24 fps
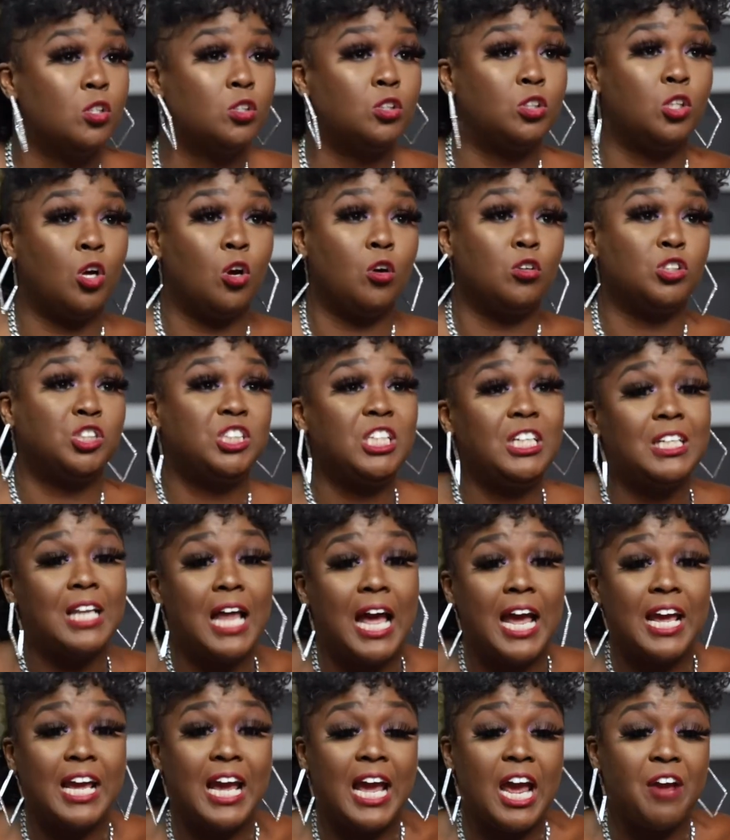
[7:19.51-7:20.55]
So she
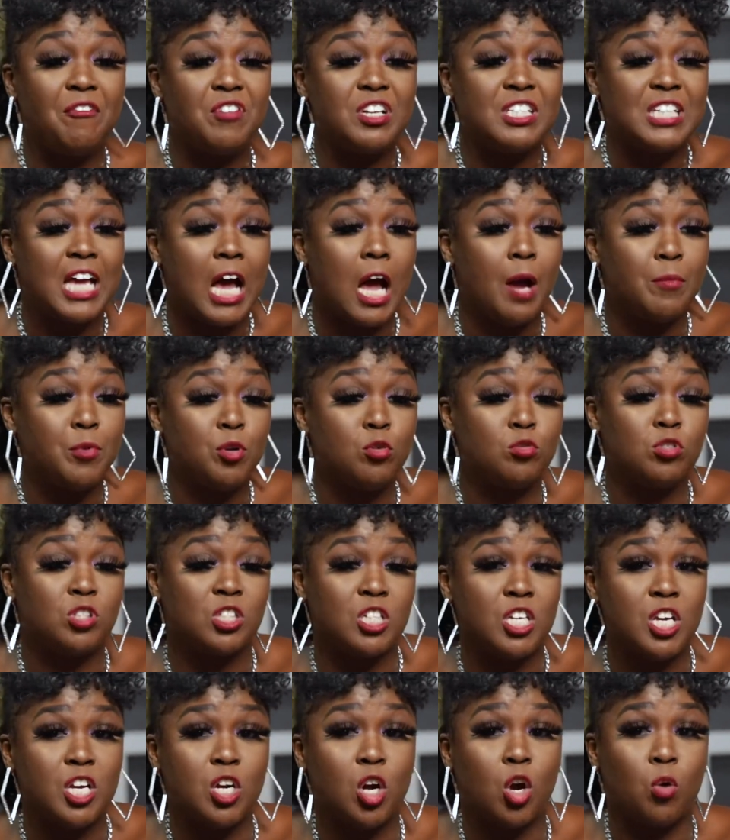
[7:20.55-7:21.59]
like every time you
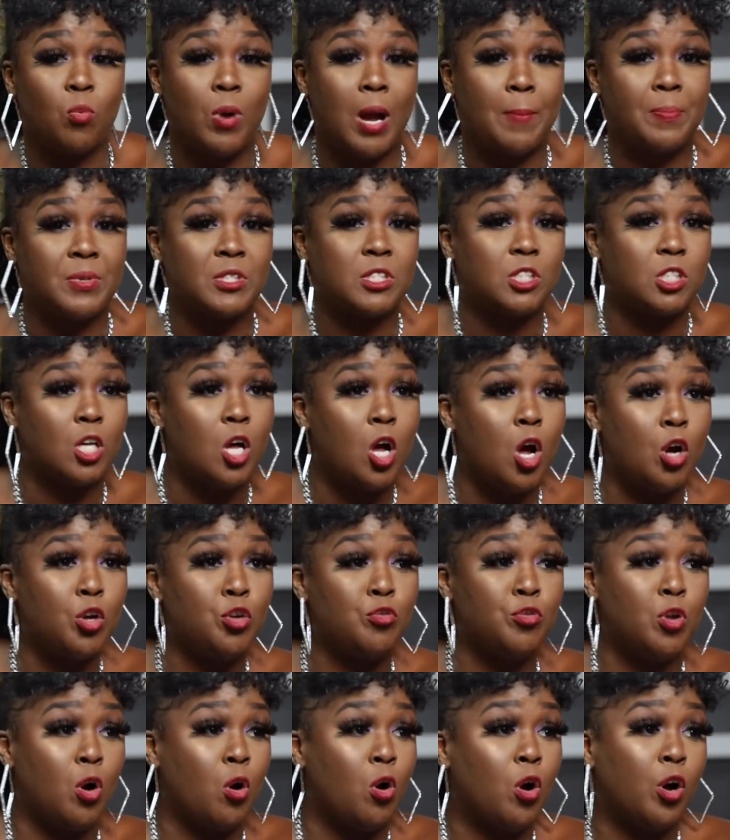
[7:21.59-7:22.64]
sing or rap a song,
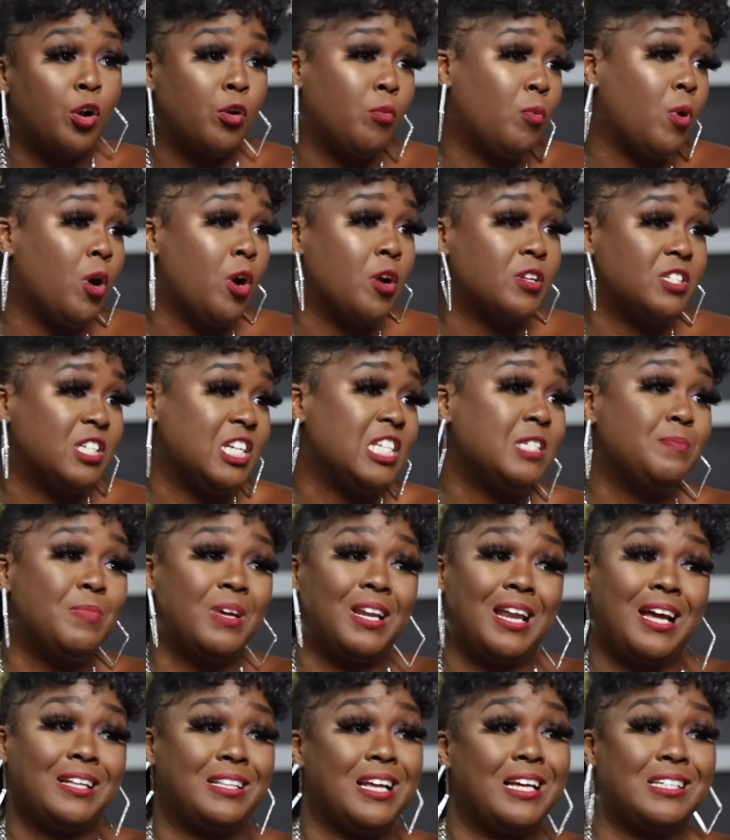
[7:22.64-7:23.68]
you know all the words, and it's
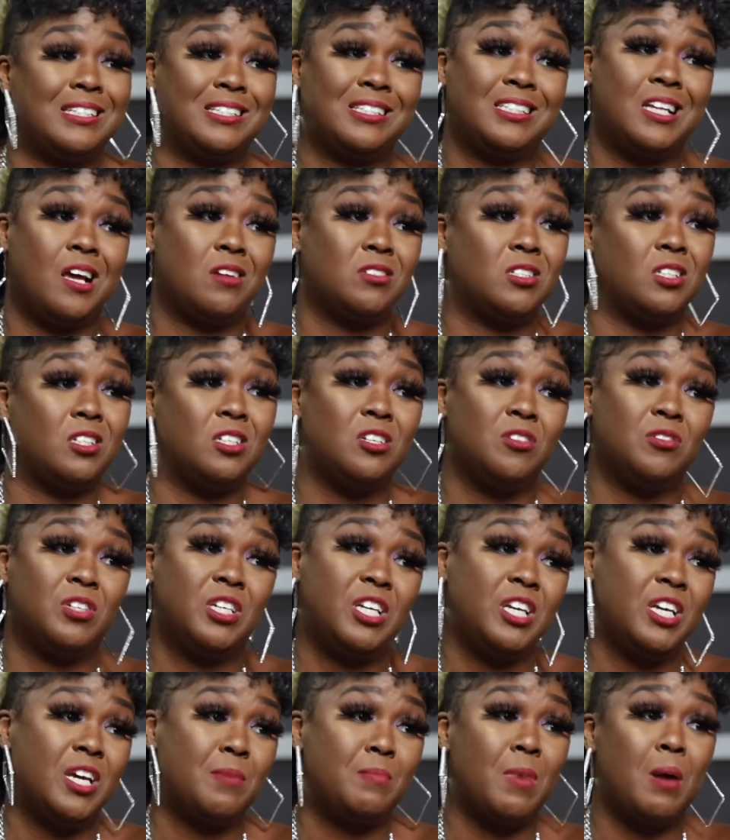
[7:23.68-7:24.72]
been like that since I was a little
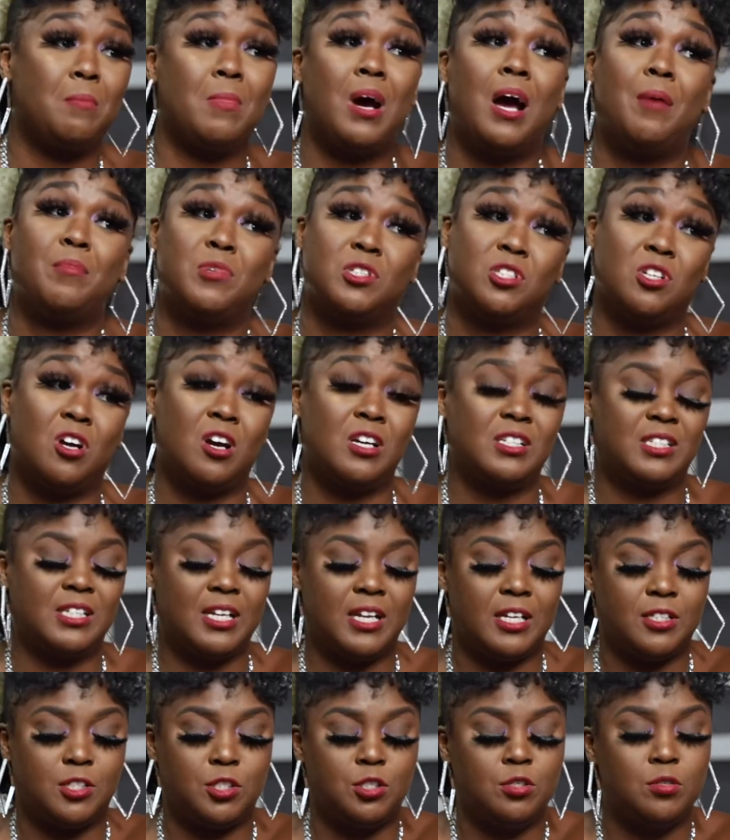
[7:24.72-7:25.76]
kid. My mom used to always
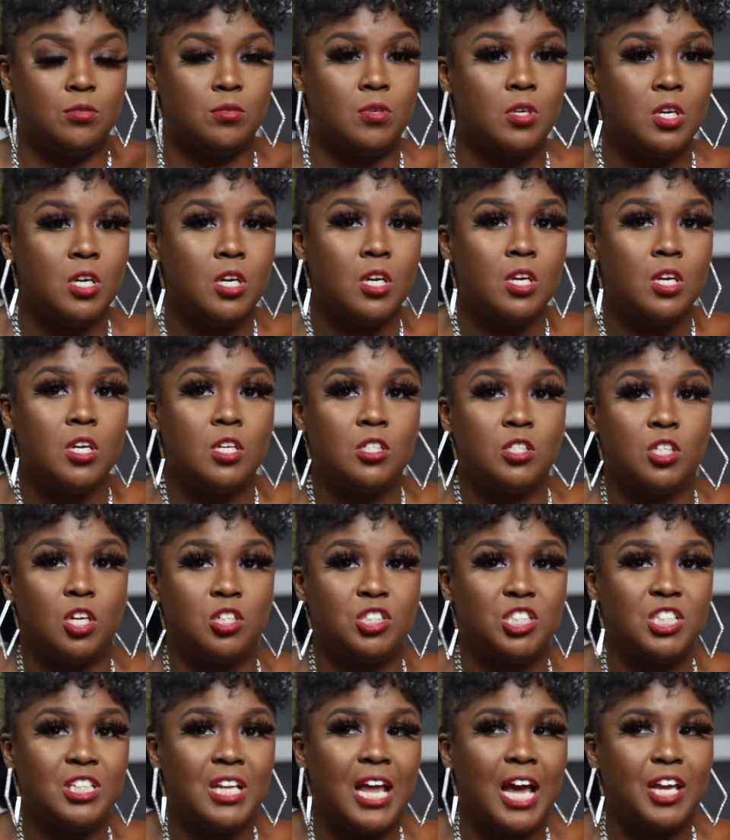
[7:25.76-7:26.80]
say it too. So
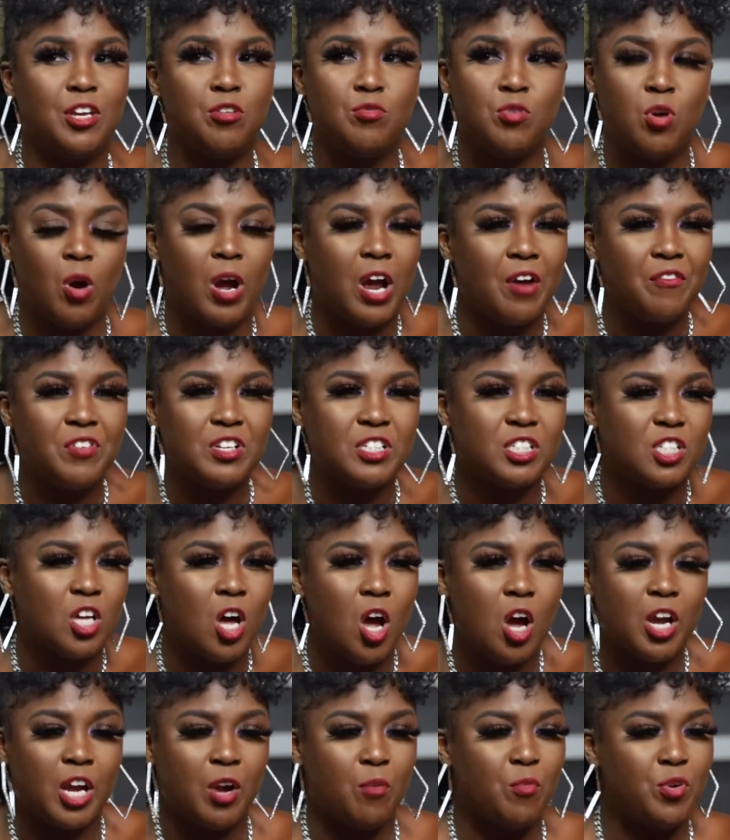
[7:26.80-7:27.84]
she like you know every
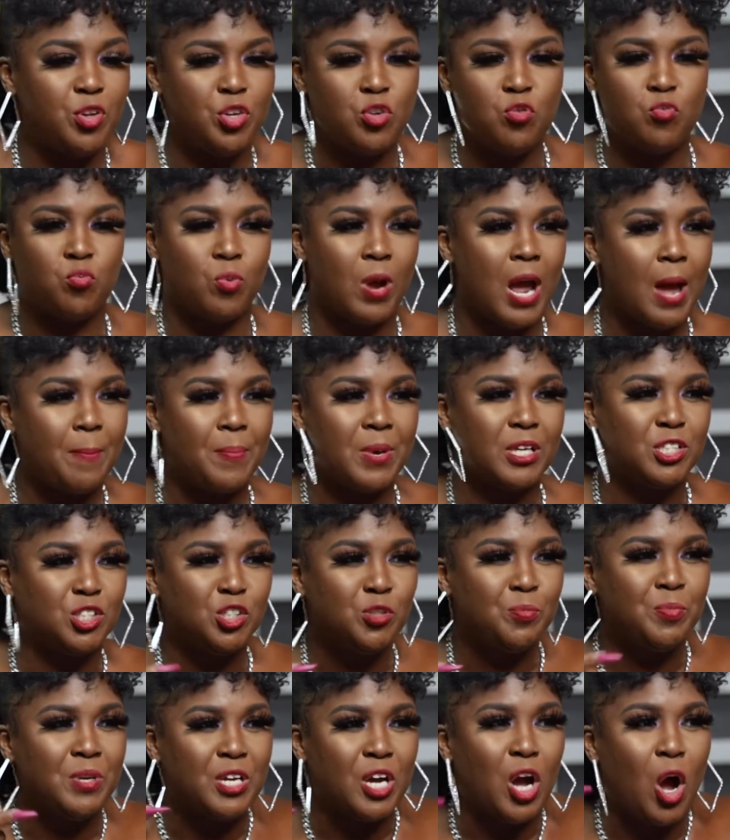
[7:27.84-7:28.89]
song, and when you rap it,
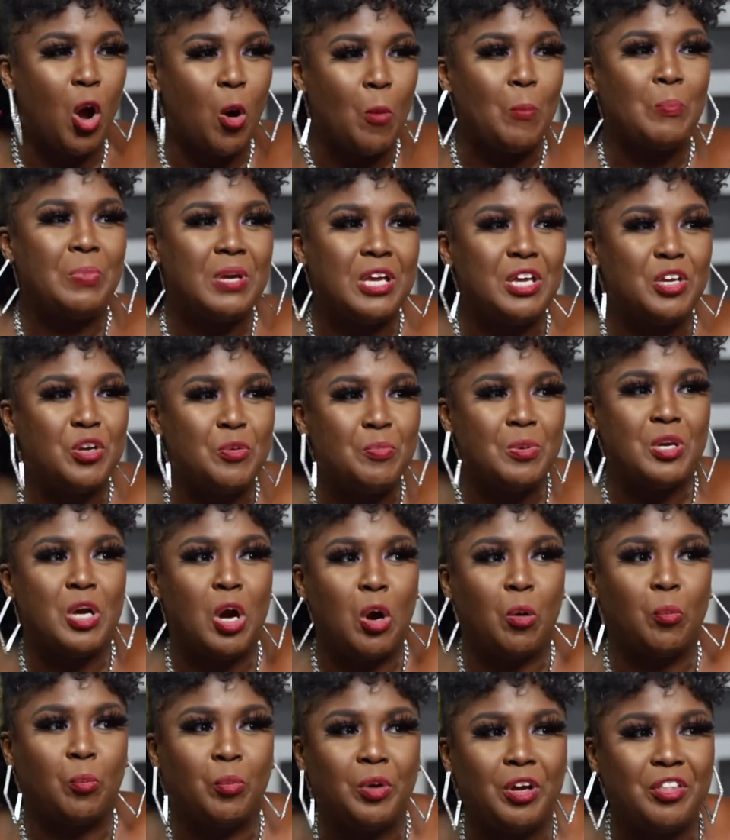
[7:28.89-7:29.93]
you be on beat, you be
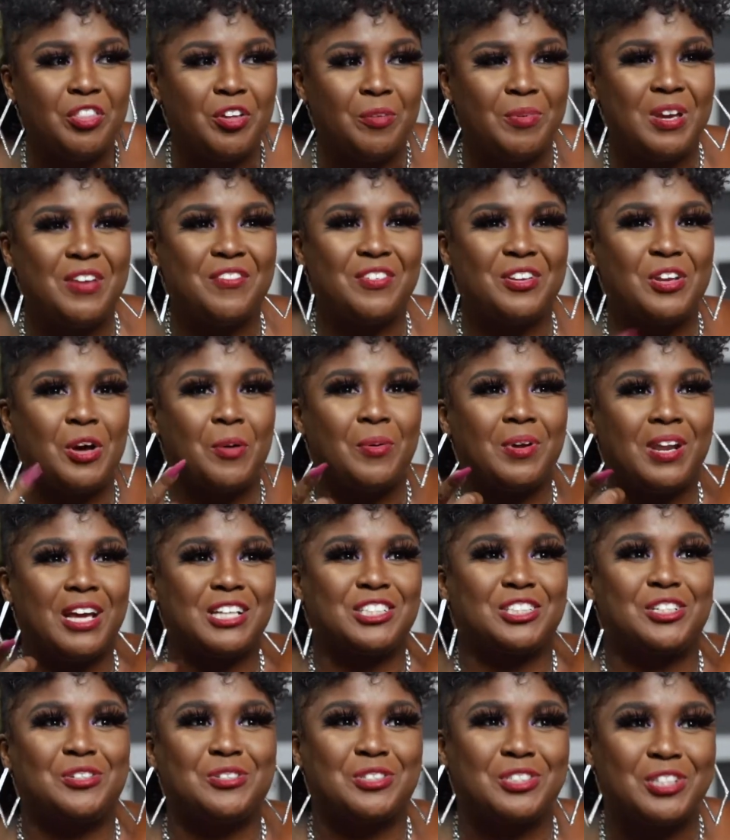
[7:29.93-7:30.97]
on rhythm, even though it
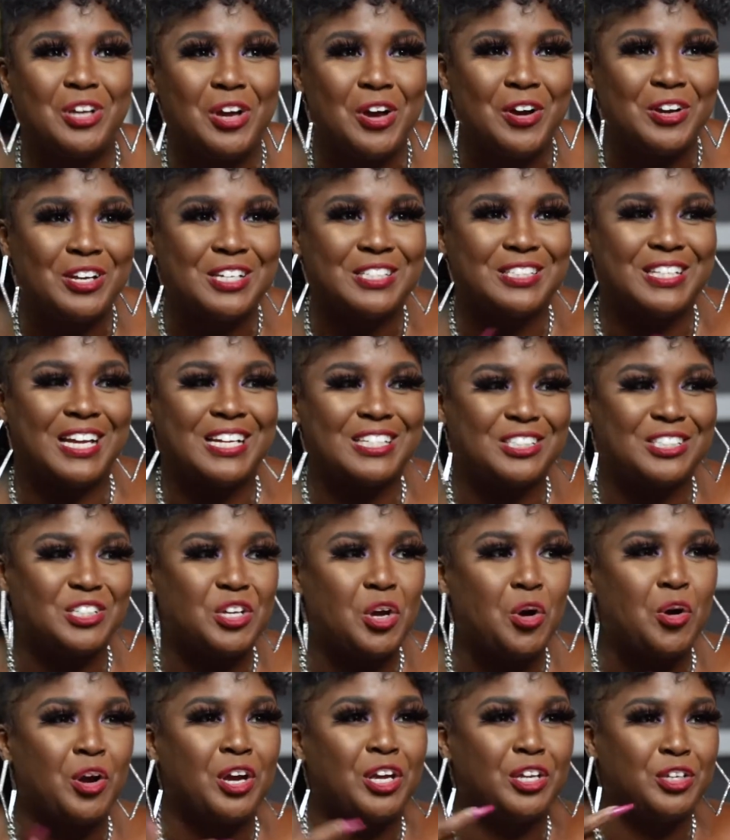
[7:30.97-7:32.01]
ain't your song, it's their
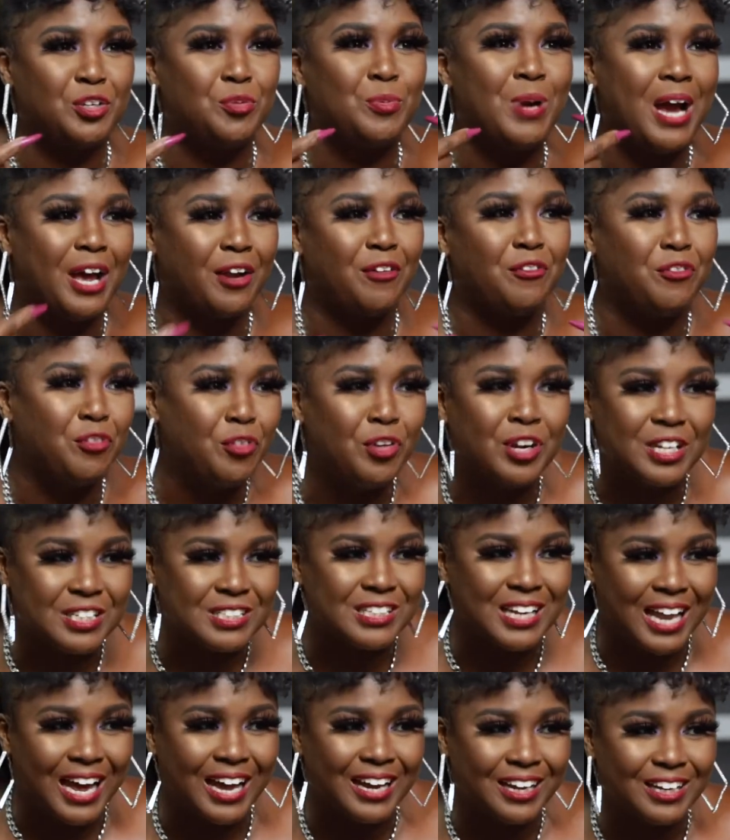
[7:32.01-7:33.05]
song, and you got a voice
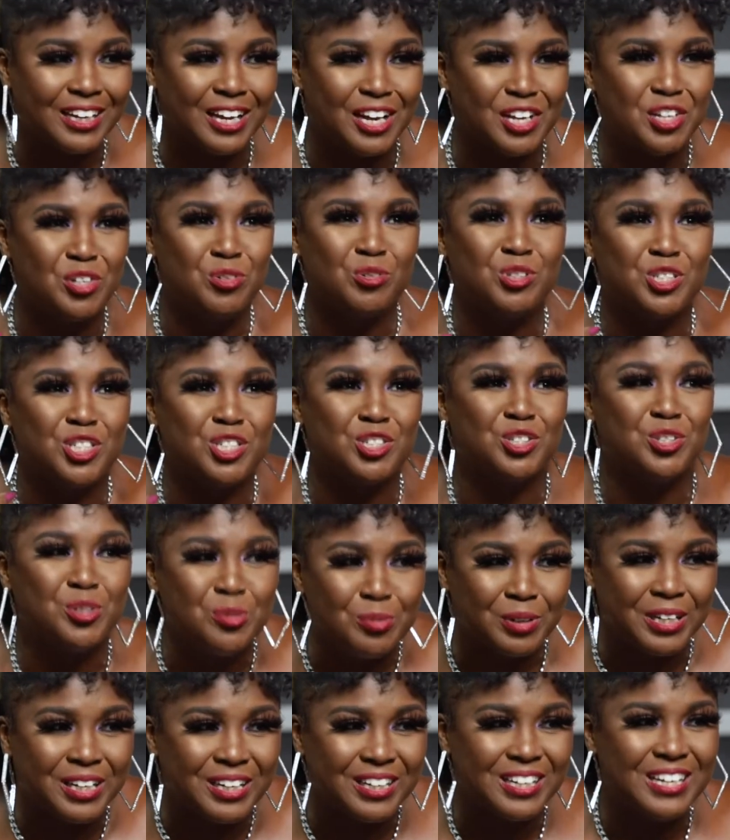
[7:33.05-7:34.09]
like, and you should
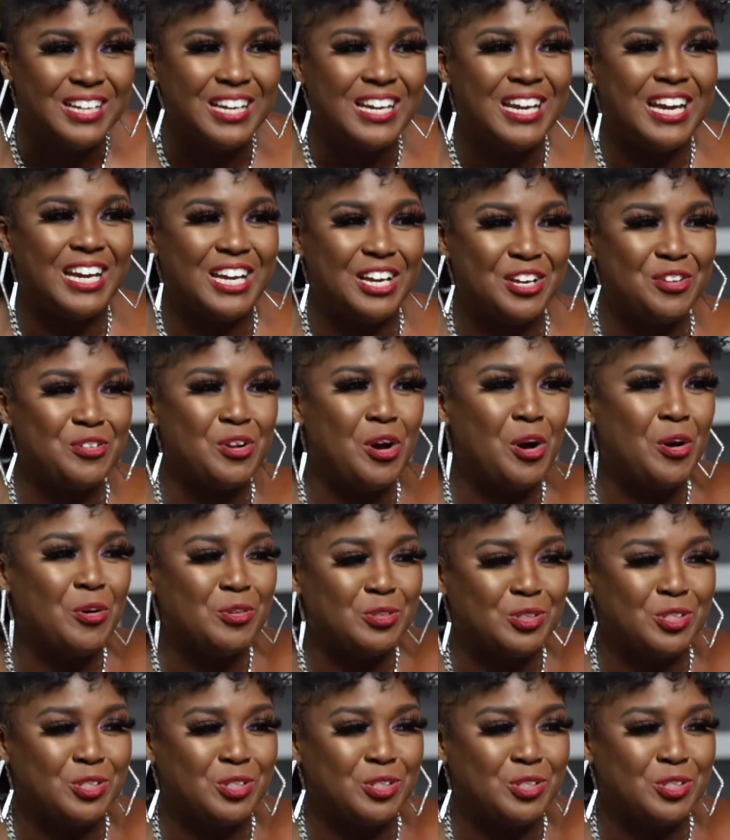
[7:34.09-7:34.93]
do it, and, you know.